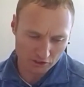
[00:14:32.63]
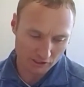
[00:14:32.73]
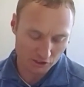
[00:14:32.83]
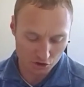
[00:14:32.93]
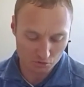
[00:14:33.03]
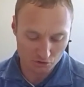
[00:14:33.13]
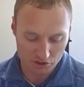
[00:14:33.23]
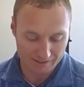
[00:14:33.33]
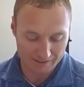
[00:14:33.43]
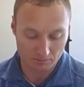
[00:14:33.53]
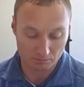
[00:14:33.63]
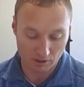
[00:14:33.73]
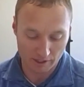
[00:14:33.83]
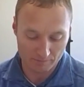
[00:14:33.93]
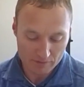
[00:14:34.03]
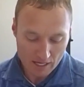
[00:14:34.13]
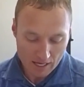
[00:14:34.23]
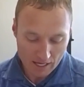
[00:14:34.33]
the issue, just not the complaint.